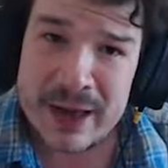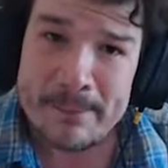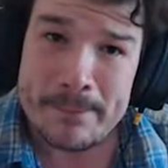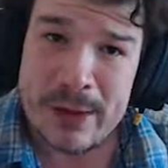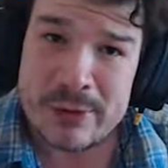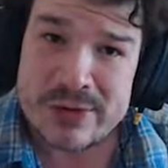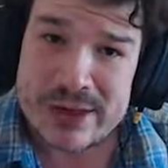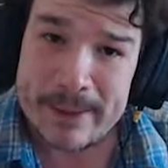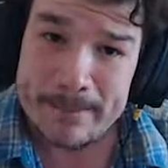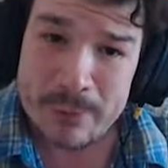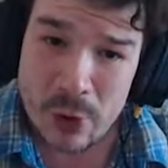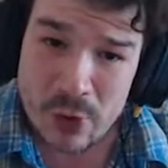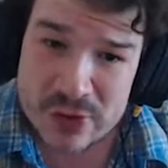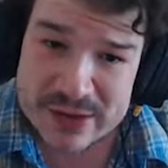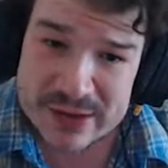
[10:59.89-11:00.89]
most
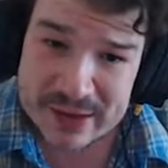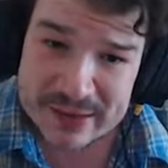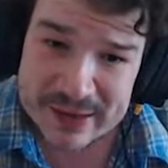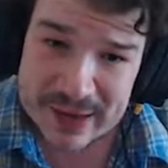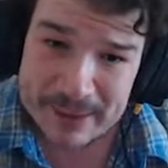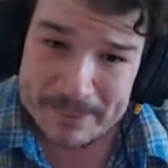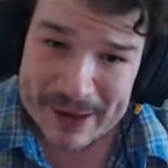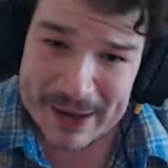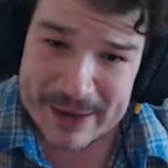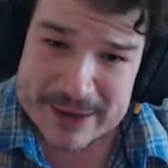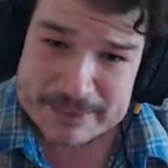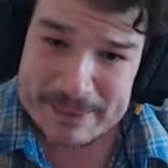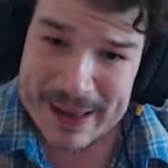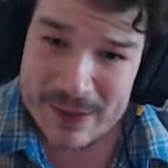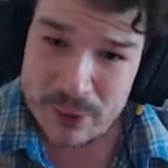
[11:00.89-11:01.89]
important thing about
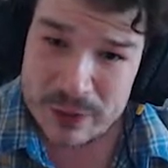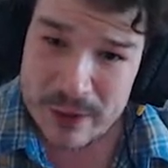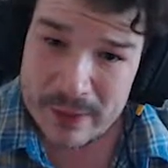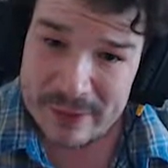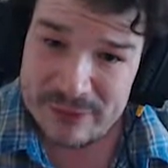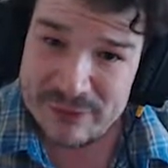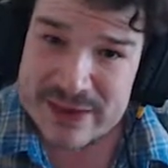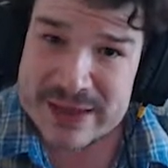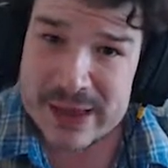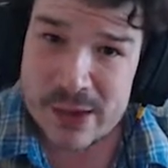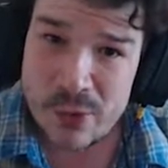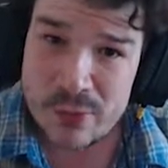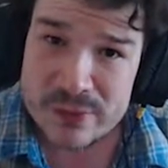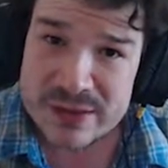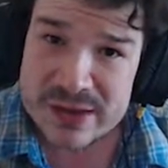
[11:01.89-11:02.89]
his play, although his
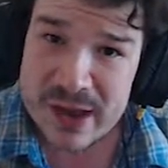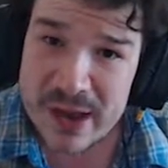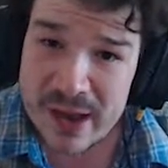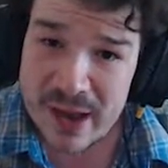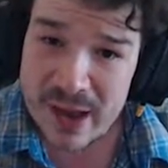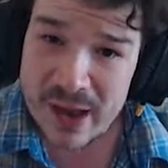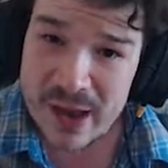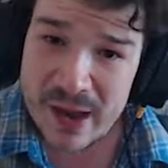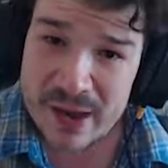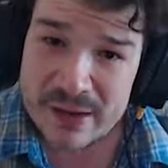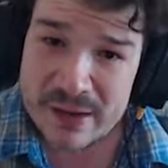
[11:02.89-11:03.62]
physicals are